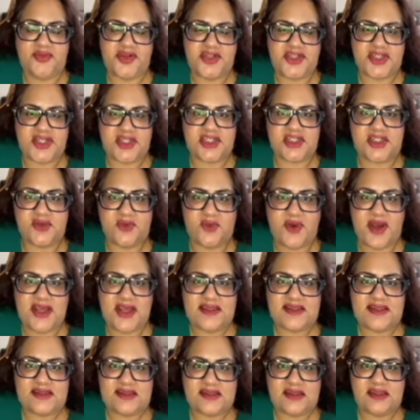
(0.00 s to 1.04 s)
projection
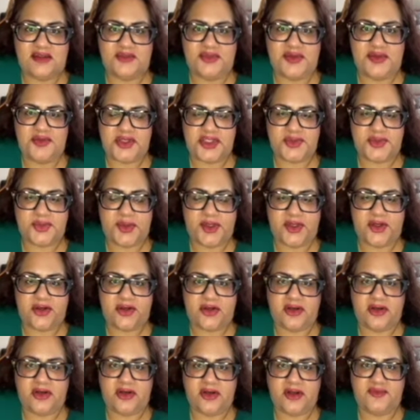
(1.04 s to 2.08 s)
wise it's going to be much
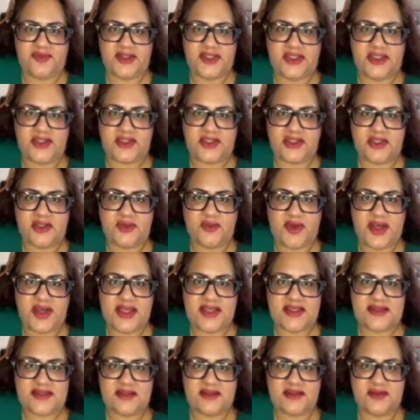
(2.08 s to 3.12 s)
bigger financially
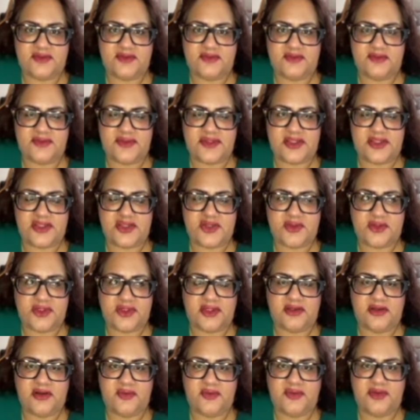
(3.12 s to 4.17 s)
wise than the residual
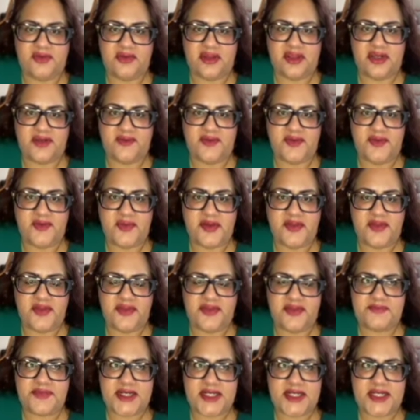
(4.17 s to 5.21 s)
income we'll get every
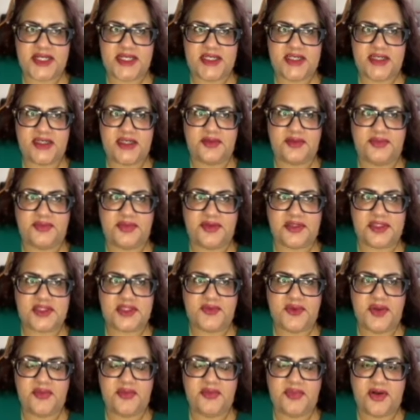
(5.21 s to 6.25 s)
month but the building
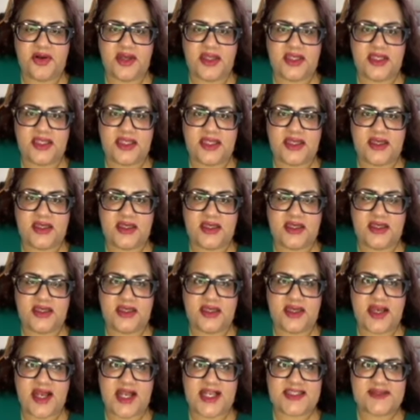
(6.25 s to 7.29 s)
we bought uh,
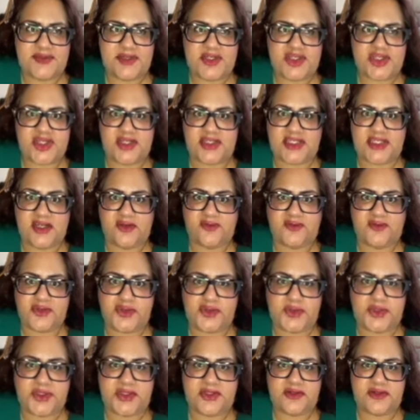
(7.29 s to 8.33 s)
has been shut down for
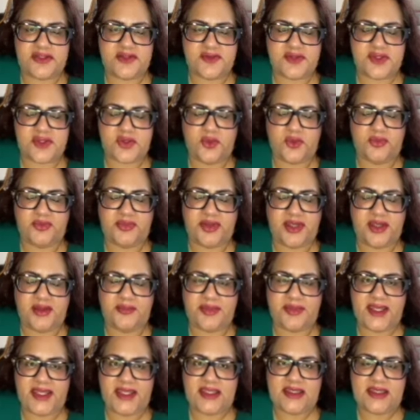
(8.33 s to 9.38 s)
two years it was owned by a
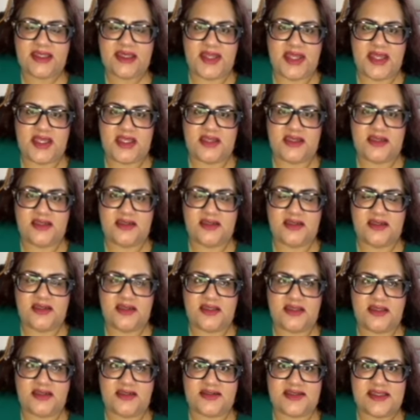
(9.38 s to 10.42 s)
bank and
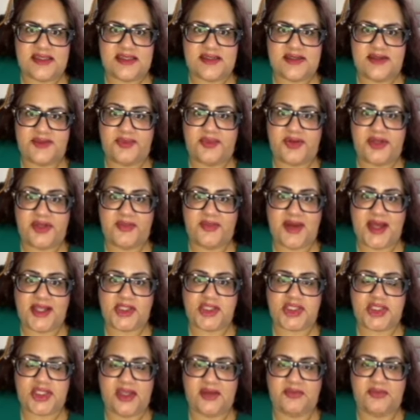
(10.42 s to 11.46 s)
is it's in pretty bad
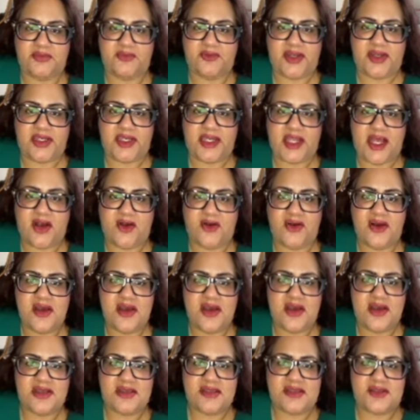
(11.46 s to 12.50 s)
shape right now
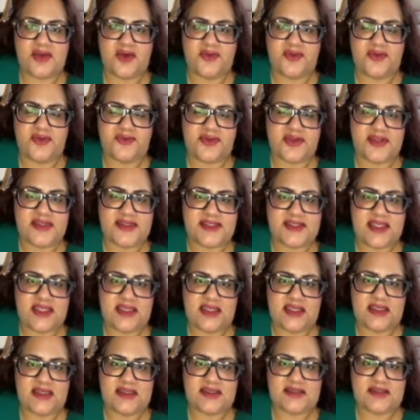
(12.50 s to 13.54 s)
so the first thing
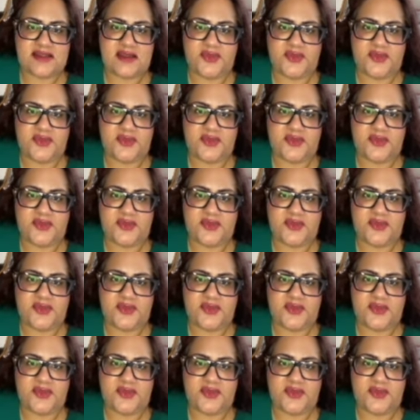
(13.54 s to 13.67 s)
is